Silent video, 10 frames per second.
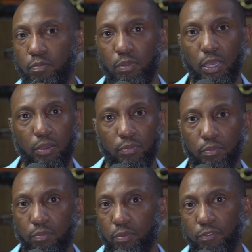they
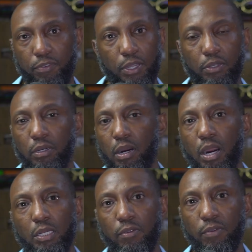fell on
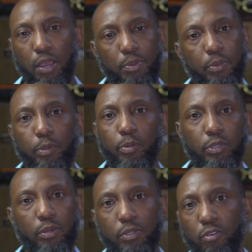hard, they've not been able to pull
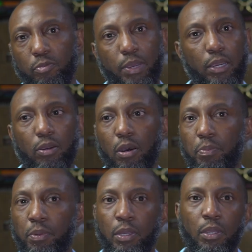themselves back
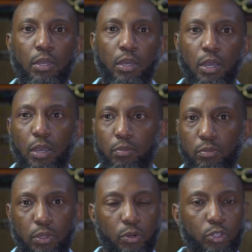up.
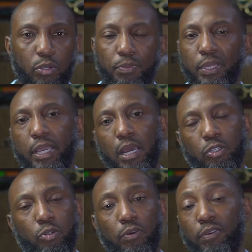There was something
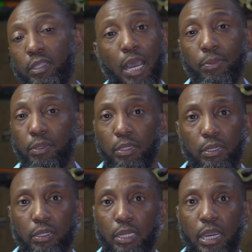catastrophic happening in
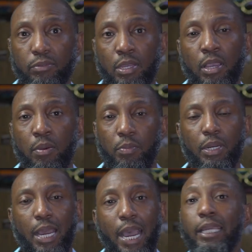their lives.
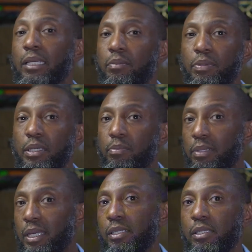But I can be a
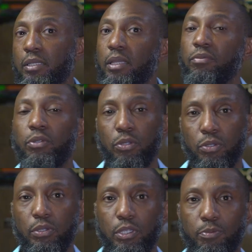blessing even
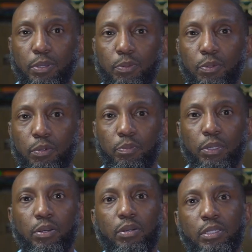unto these people
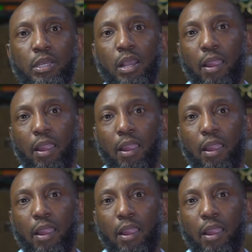because